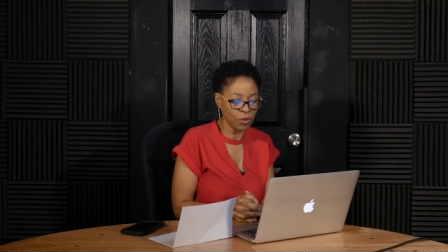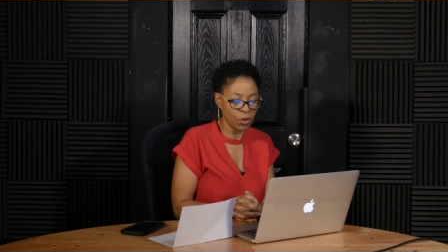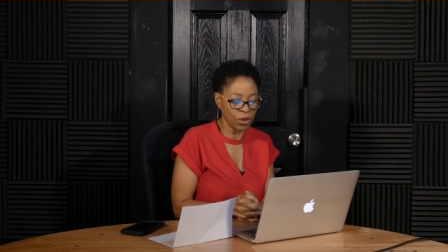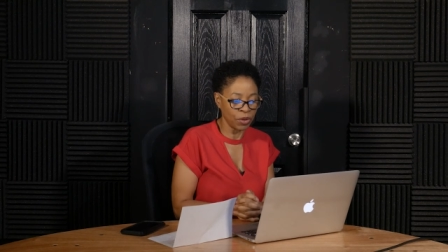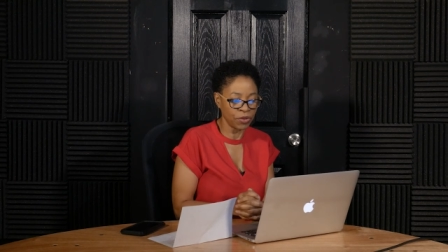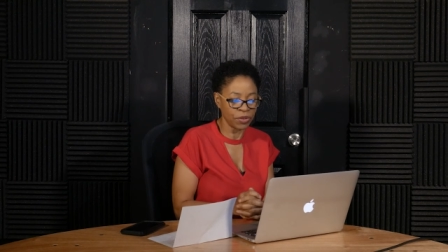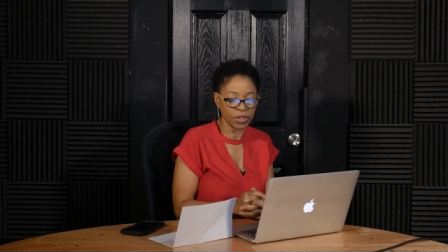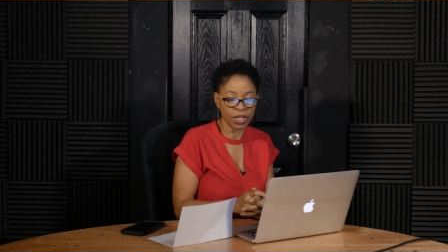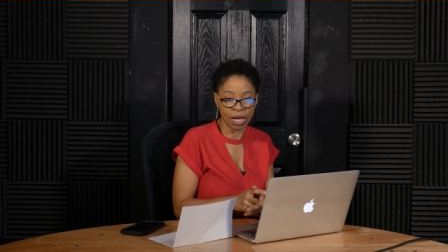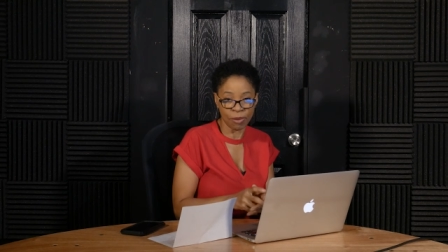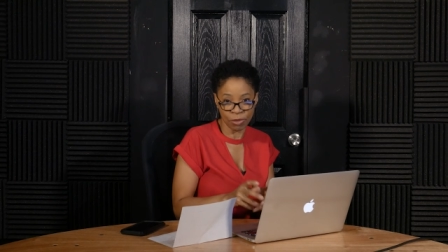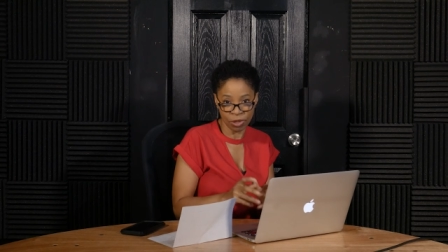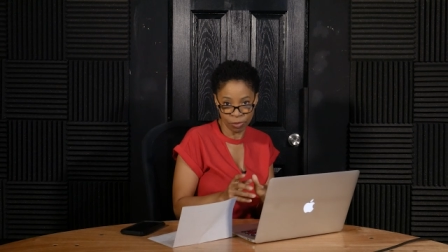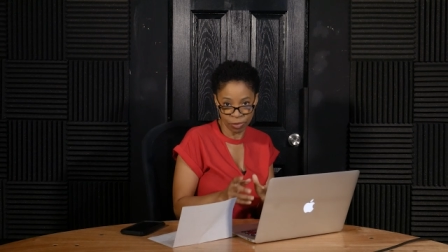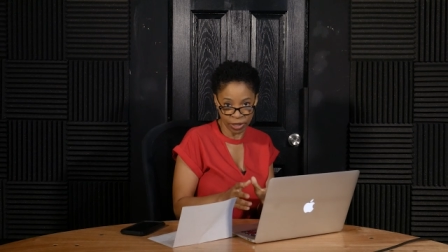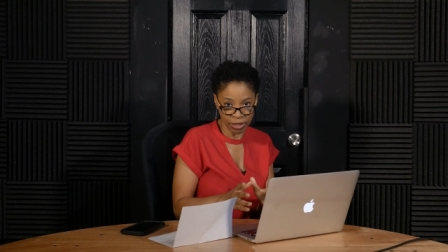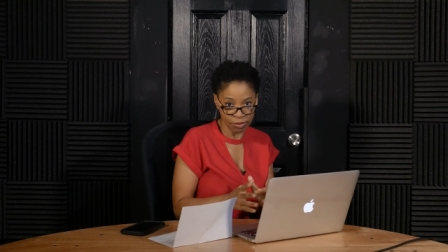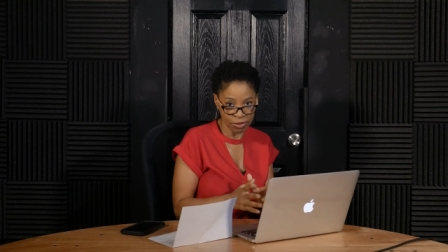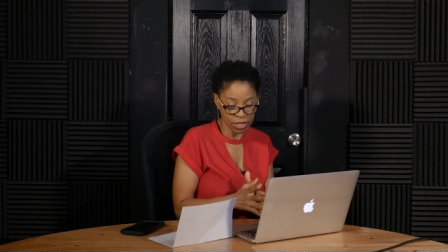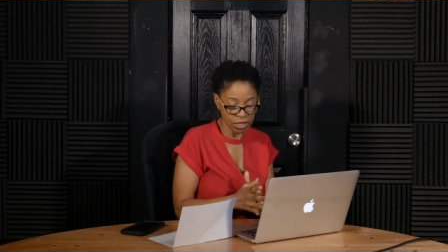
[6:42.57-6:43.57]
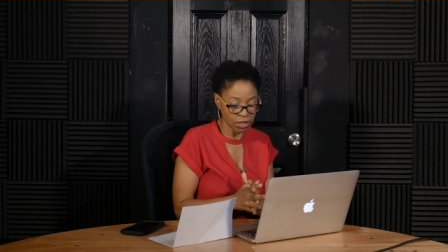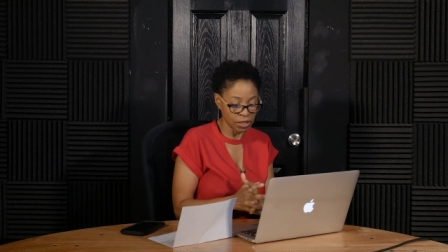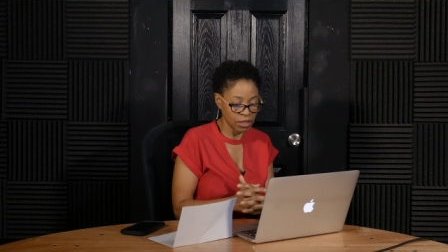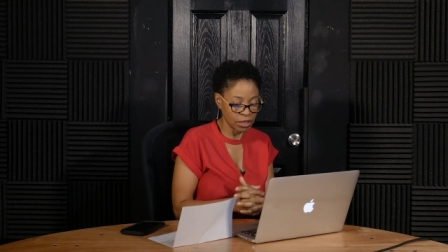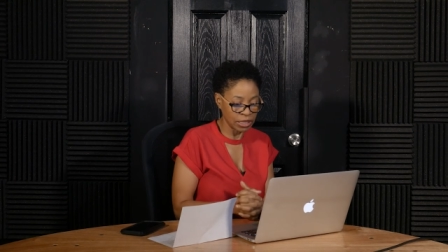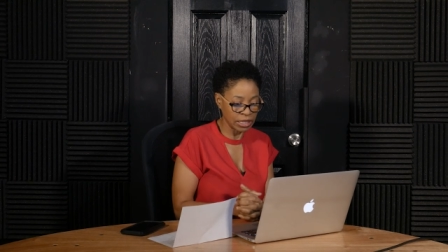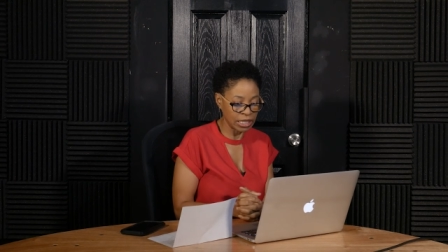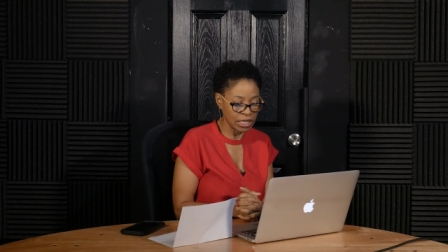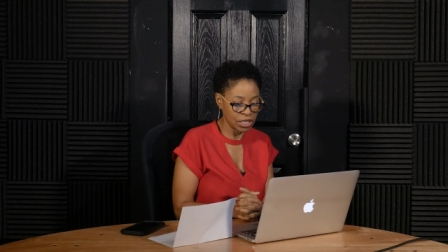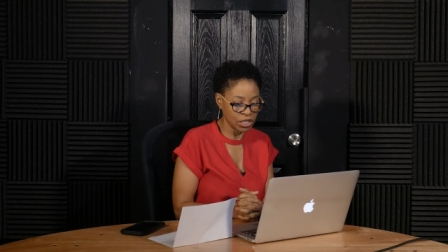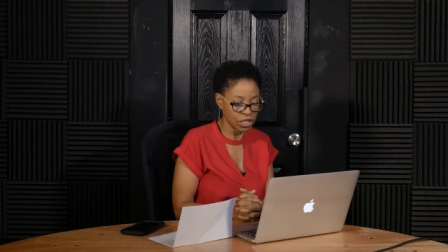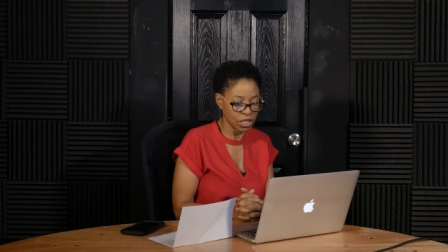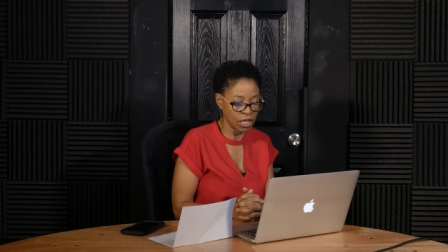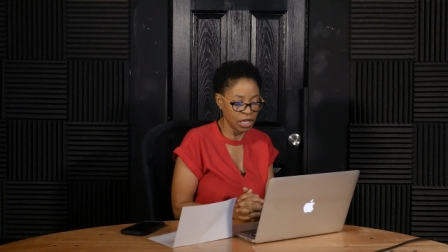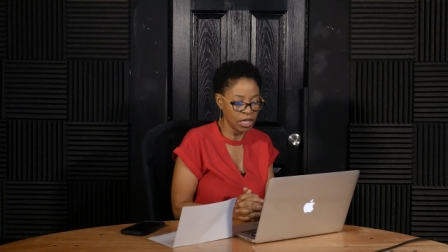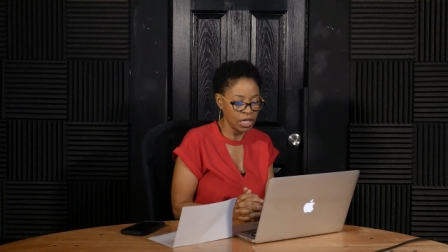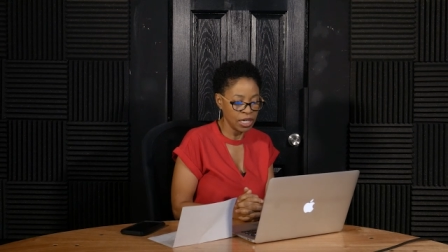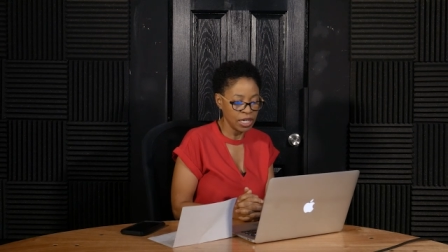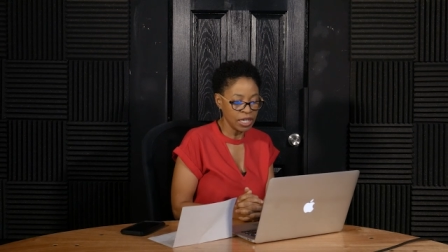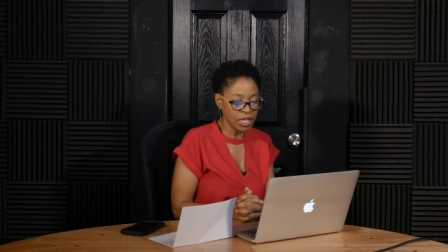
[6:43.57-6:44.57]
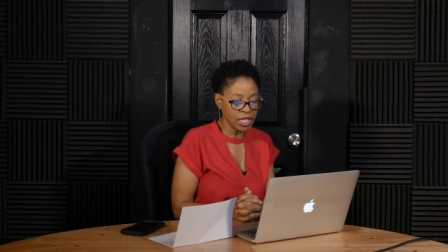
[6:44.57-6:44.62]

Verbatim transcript: Well, I'm going to blame this on Keisha.